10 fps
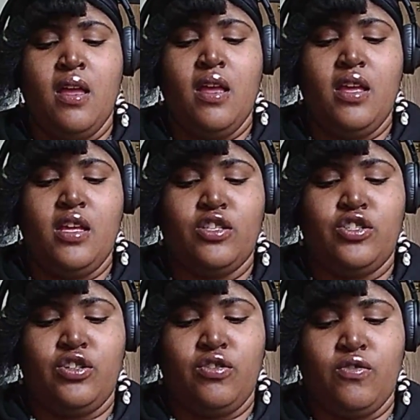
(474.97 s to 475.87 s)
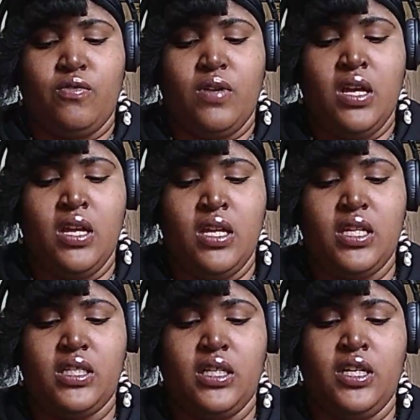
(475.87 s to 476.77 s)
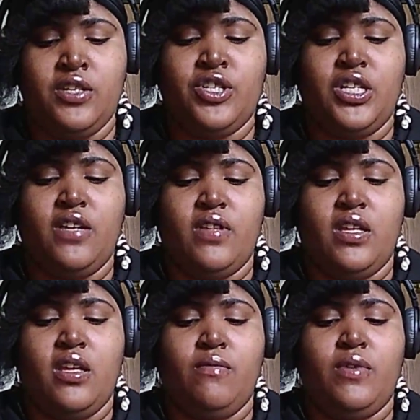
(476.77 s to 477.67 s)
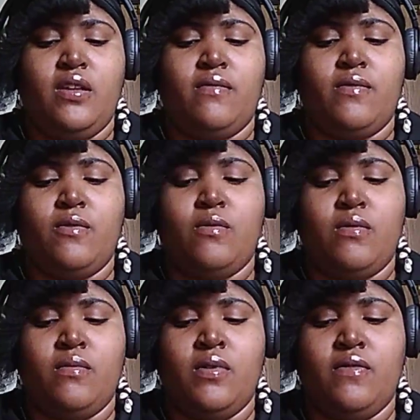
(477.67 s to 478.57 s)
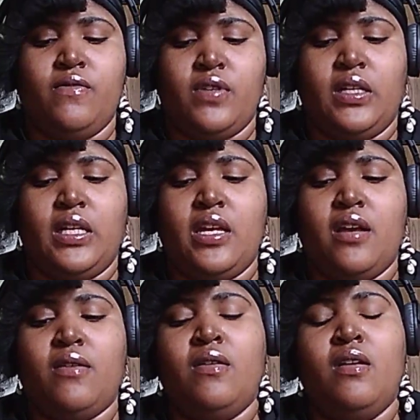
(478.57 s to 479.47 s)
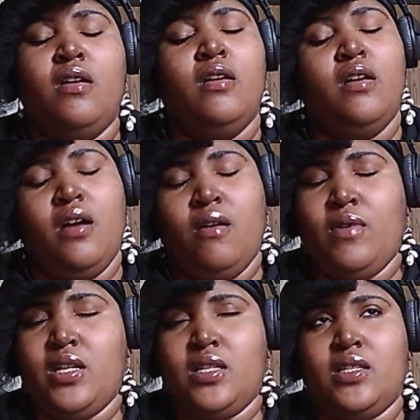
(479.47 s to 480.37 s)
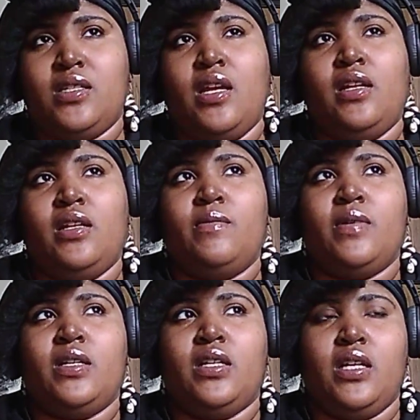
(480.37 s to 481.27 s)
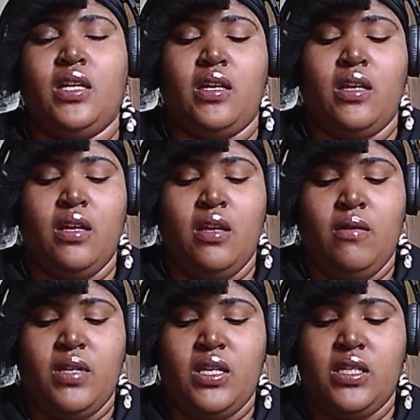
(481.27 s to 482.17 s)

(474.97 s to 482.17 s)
into this energy of the empty room for Leo. I wanted to say Libra again. Please